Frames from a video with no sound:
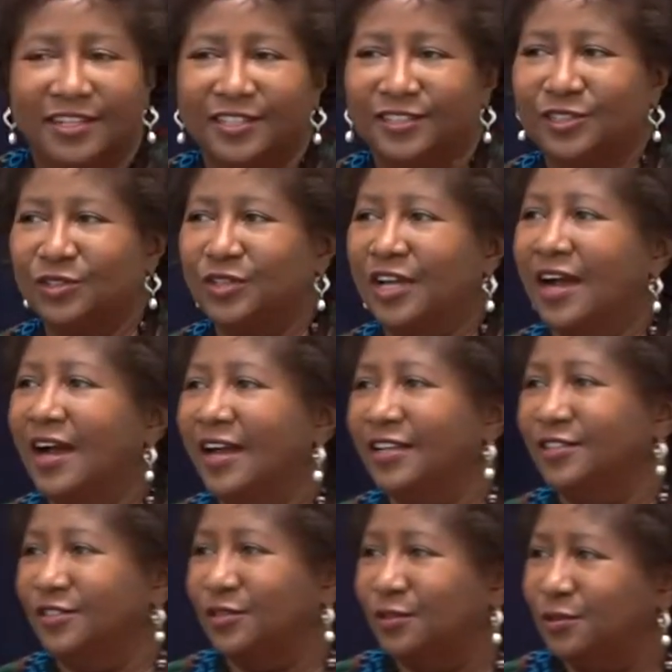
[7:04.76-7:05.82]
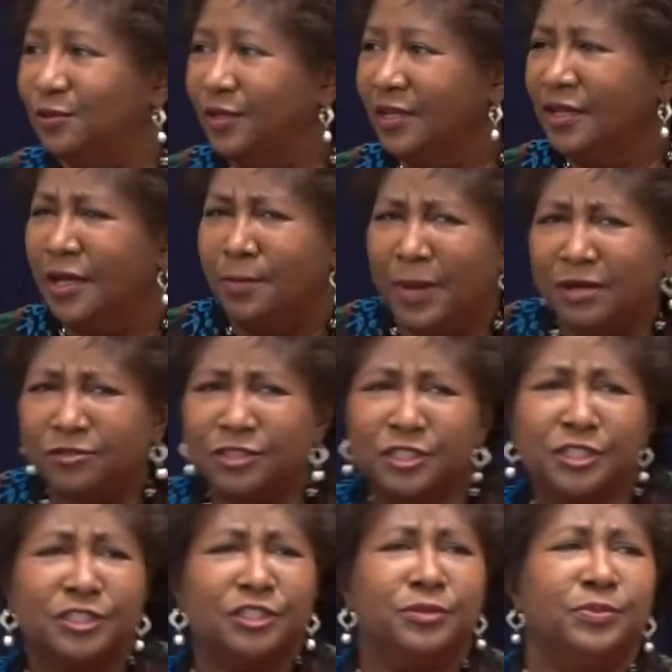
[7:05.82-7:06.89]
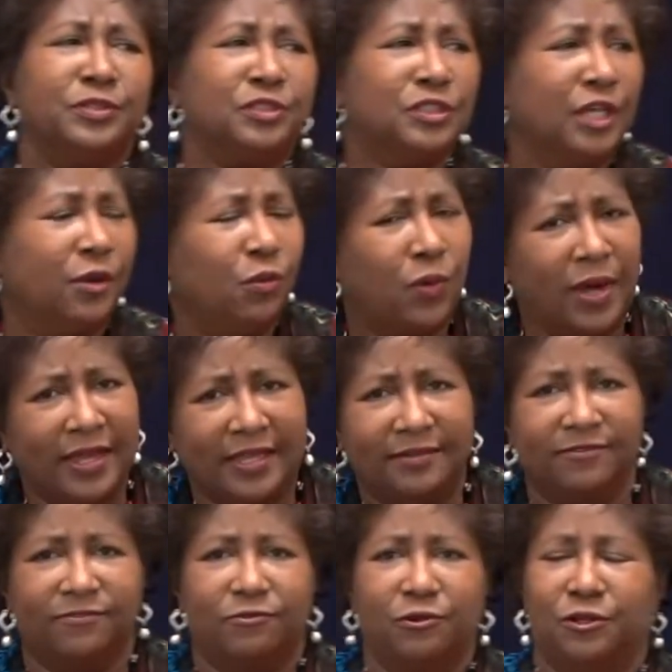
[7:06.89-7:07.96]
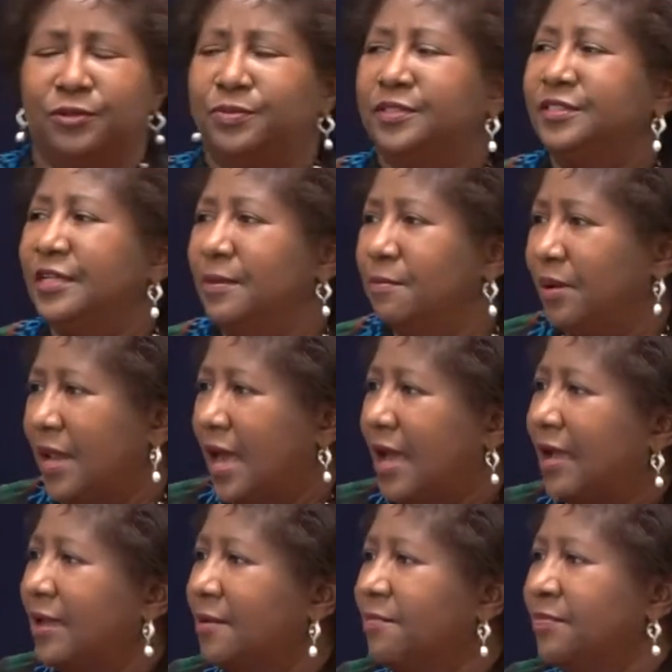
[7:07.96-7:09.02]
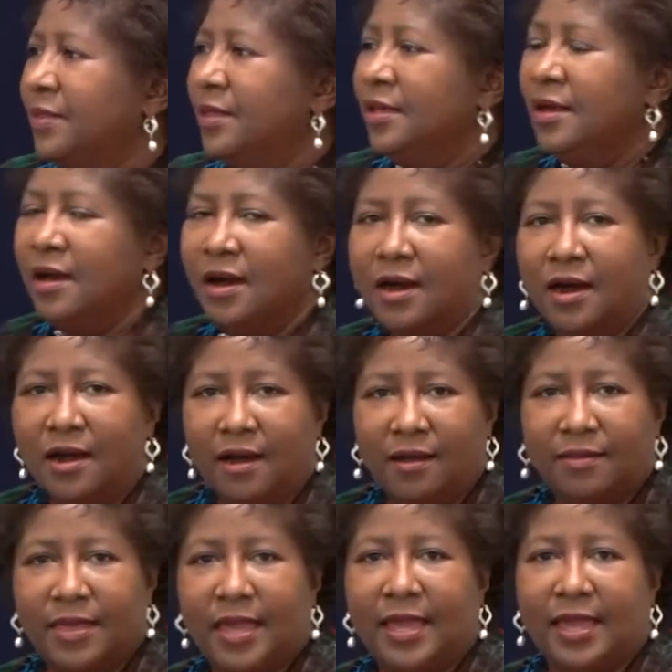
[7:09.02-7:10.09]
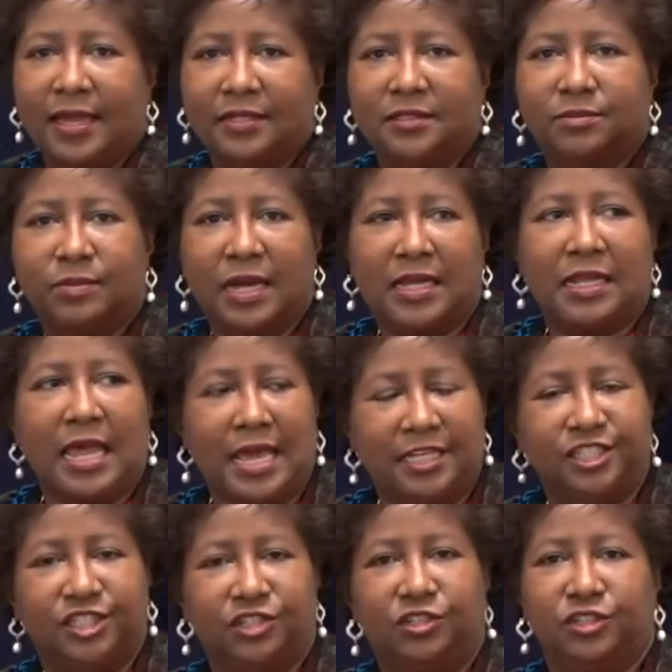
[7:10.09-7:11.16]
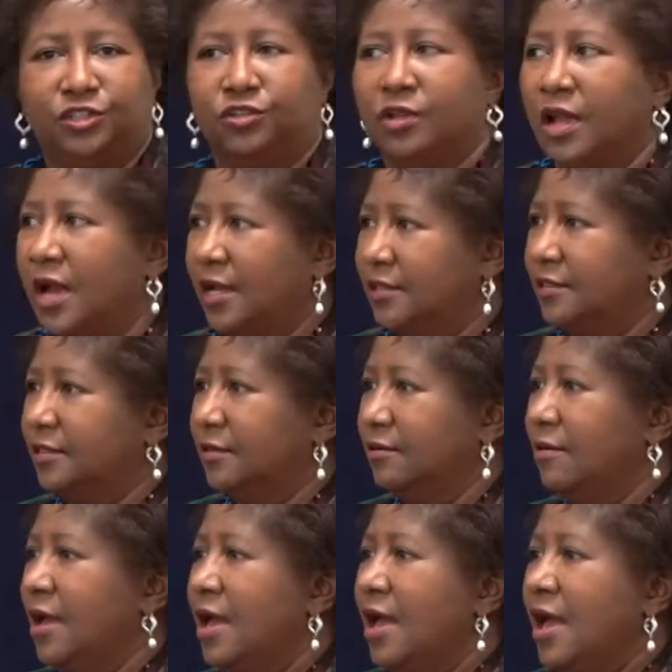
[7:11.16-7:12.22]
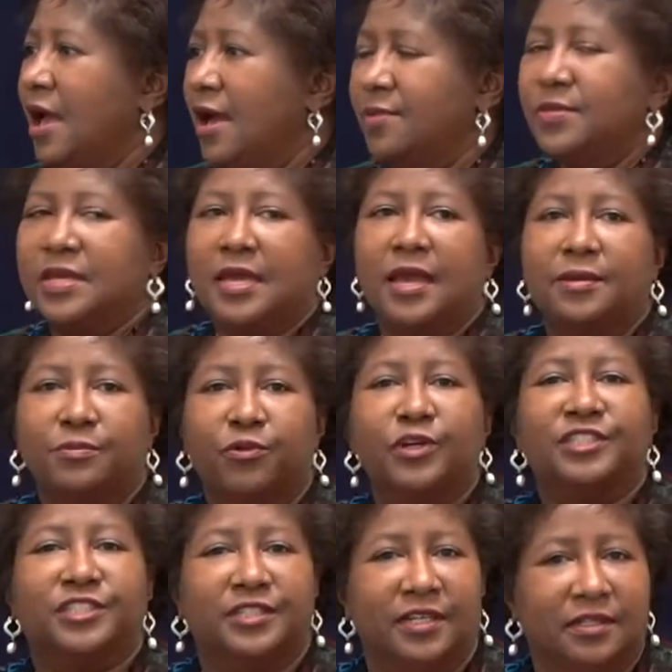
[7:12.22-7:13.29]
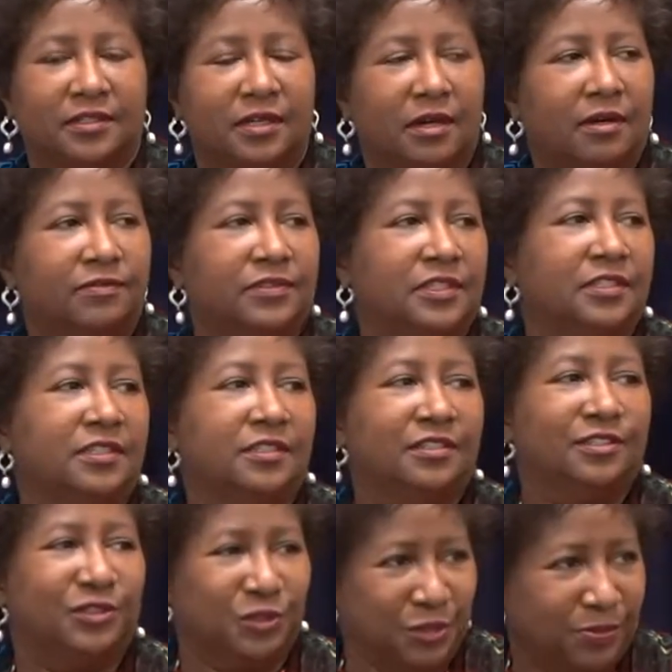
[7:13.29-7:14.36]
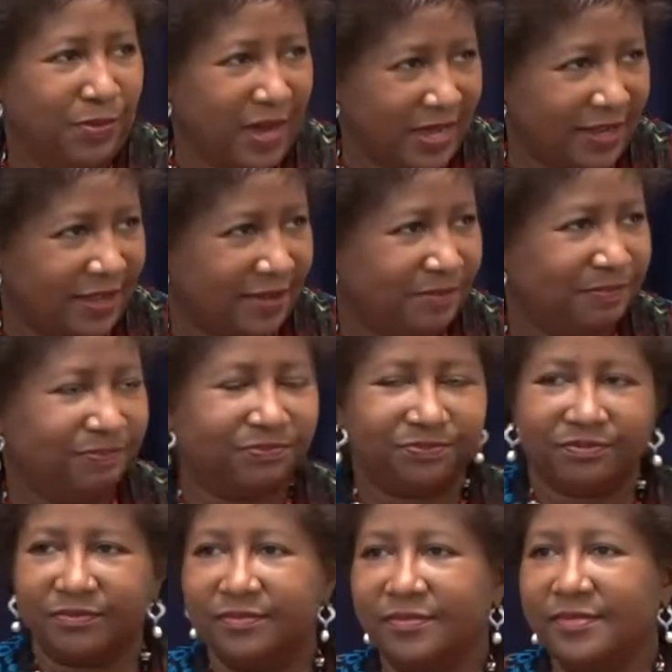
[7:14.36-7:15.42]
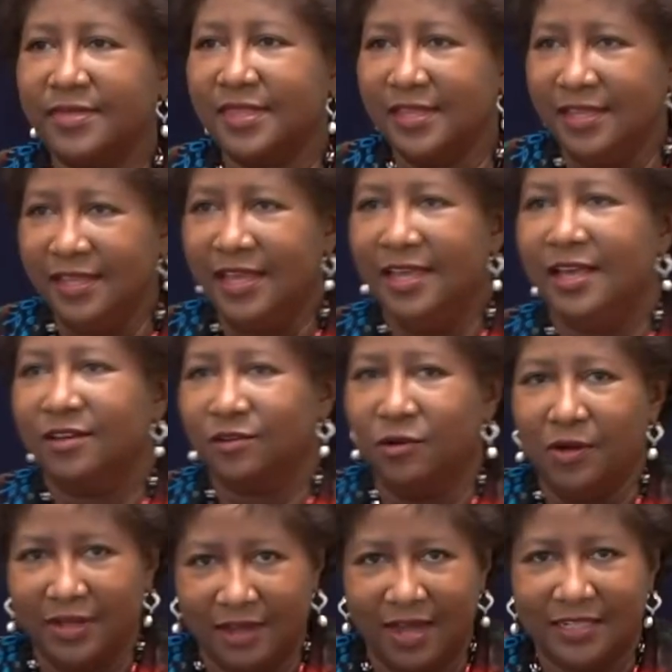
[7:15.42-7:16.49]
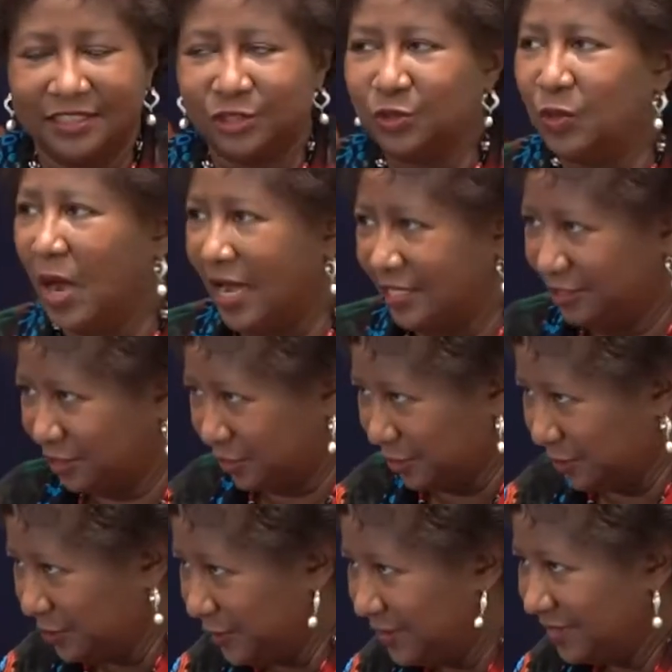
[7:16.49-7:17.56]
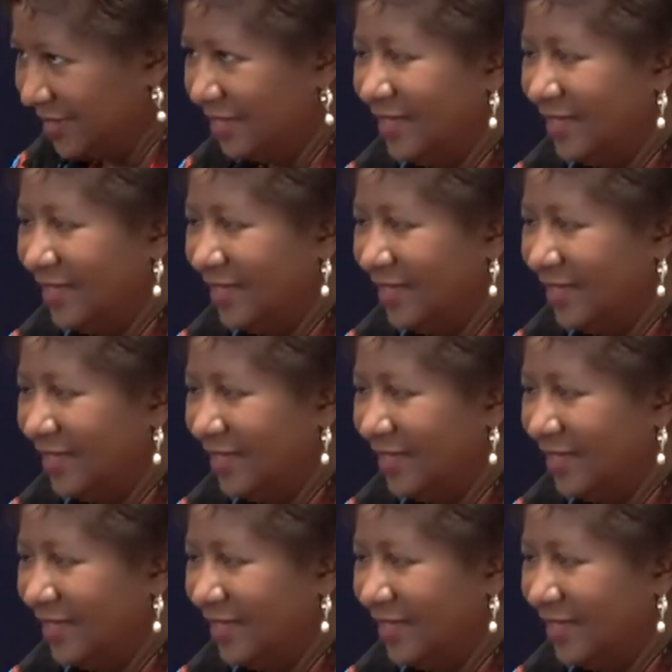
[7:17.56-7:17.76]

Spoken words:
junior high school. About 60% white, 40% black. And my last year in junior high school, I became president of the student body. Going on to high school,